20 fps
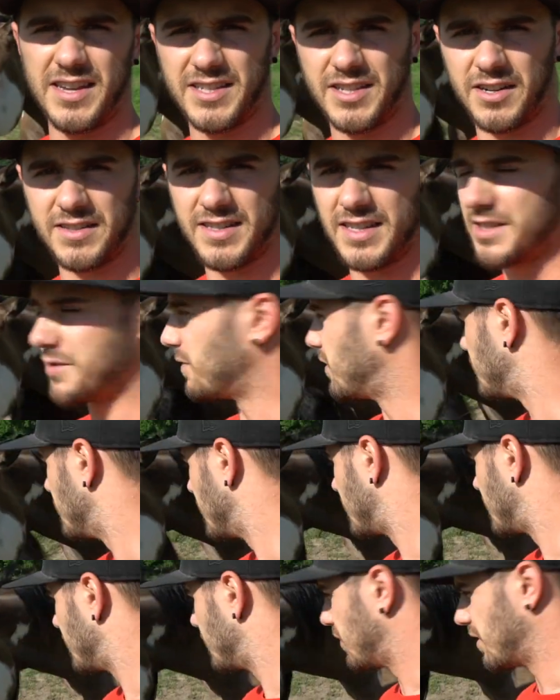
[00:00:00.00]
I start this one
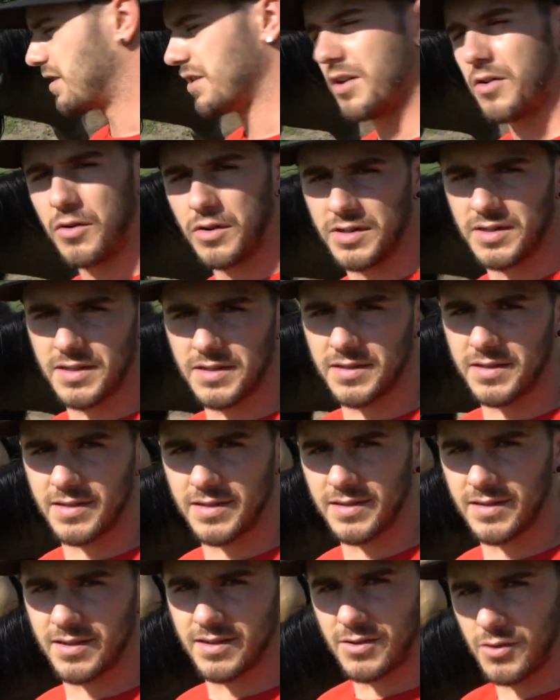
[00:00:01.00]
with the
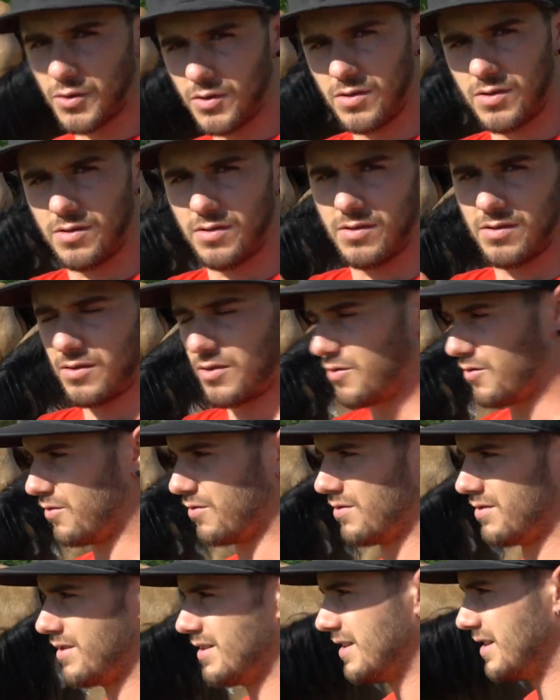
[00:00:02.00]
horses. Cool.
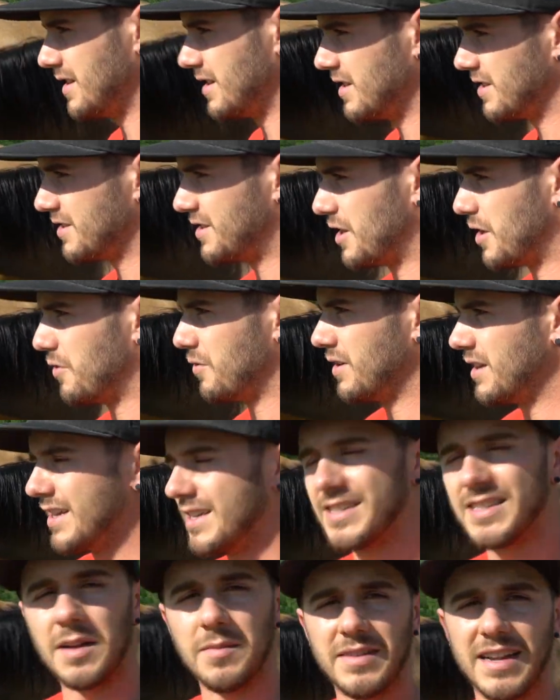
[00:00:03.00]
So
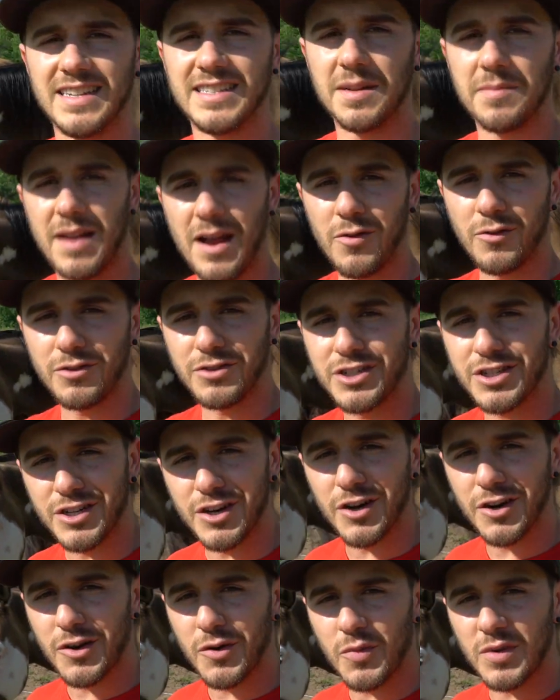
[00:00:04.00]
some days I'm not real
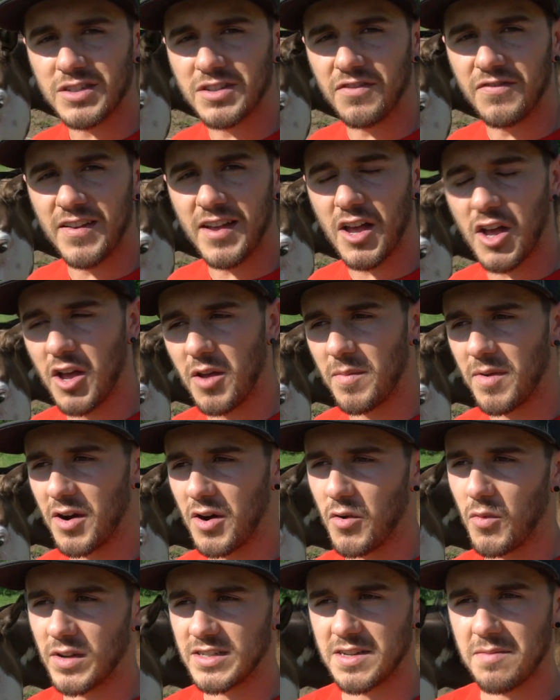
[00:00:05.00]
sure what to film
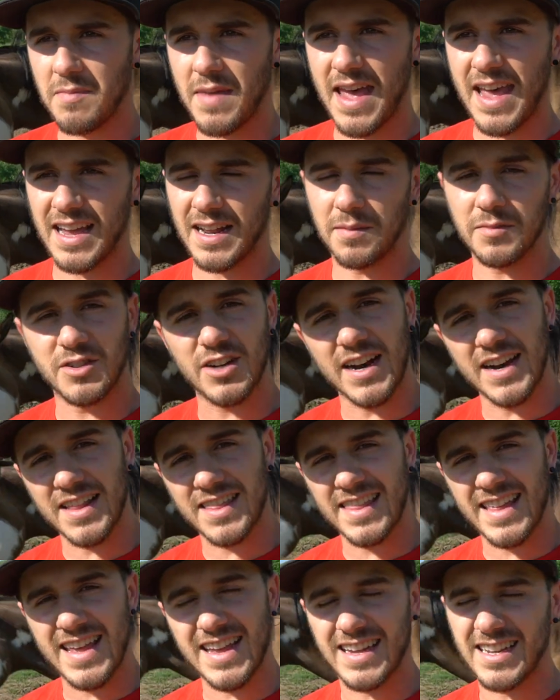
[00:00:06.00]
or what to make, and I'm trying
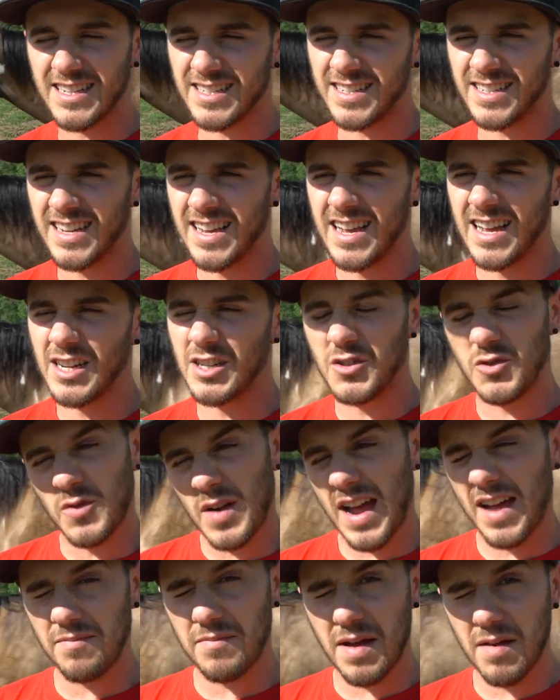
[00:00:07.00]
to think and
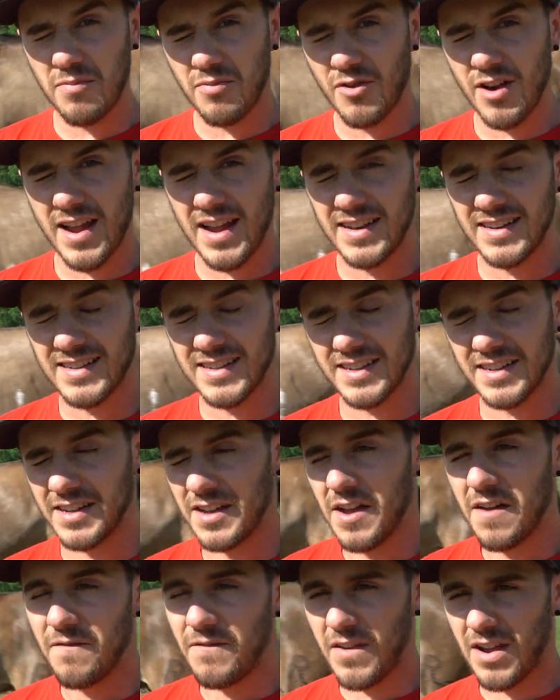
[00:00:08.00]
drive my brain to
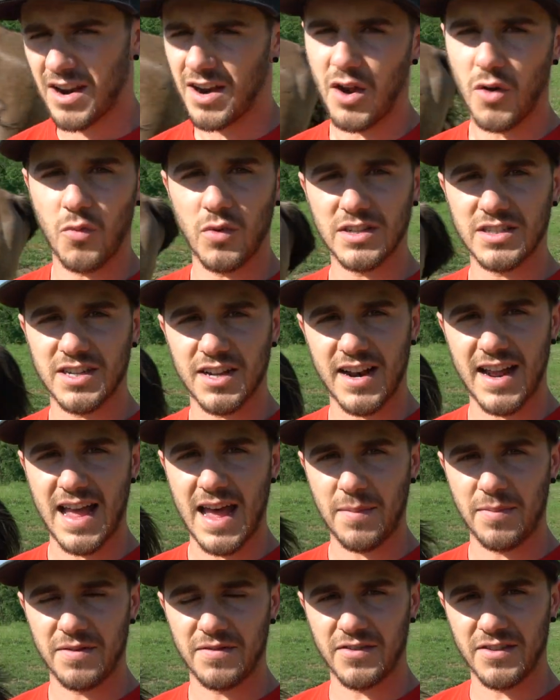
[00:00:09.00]
figure out what's gonna
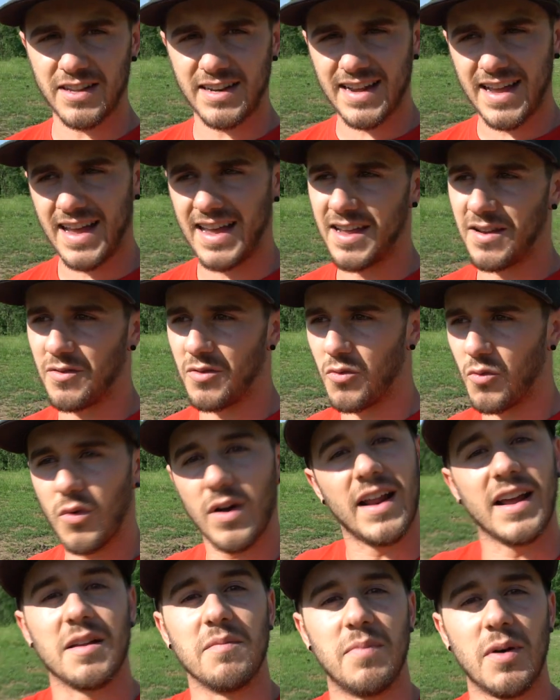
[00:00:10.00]
happen for the day and
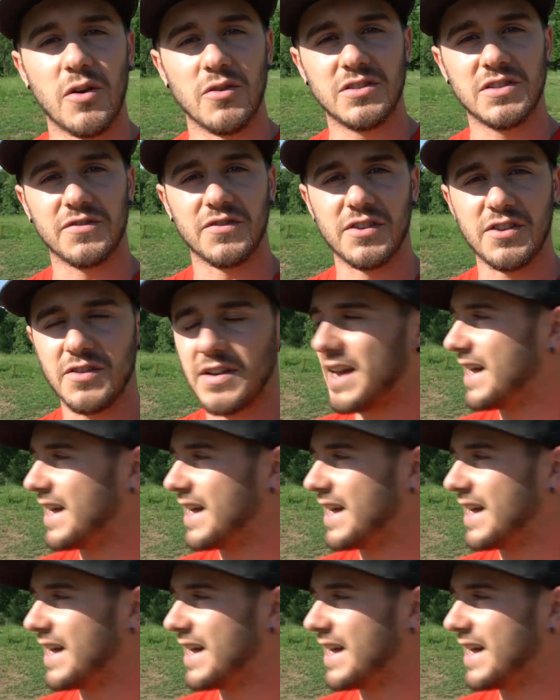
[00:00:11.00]
what I can post for you